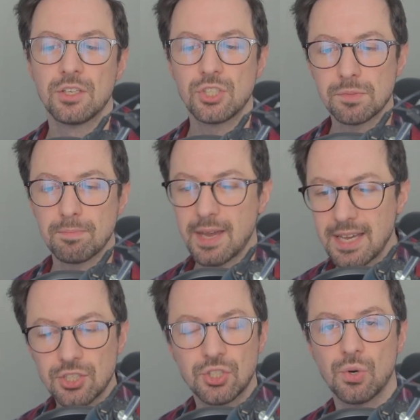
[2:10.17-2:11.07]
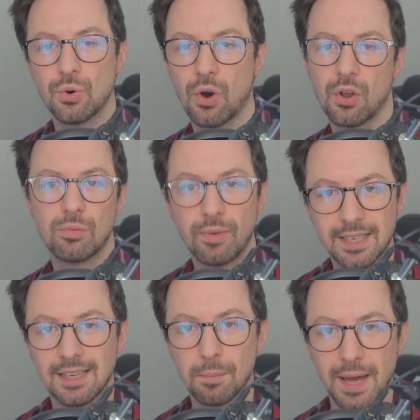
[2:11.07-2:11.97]
just make sure on a
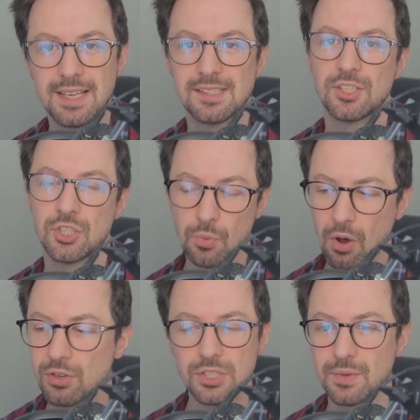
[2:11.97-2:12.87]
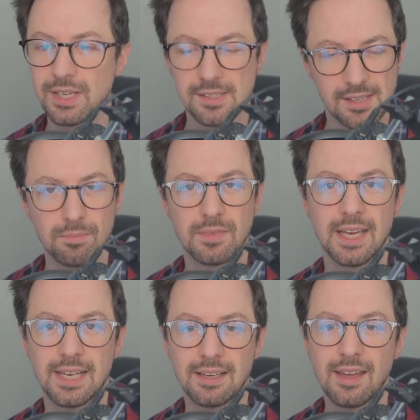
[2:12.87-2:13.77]
regular basis you are doing
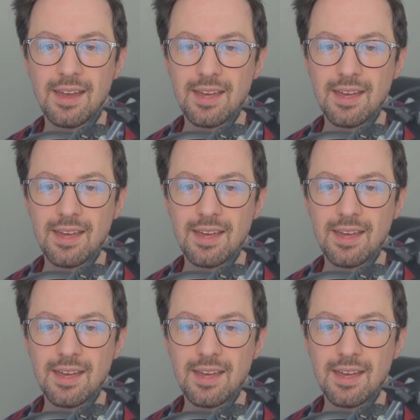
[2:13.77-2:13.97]
something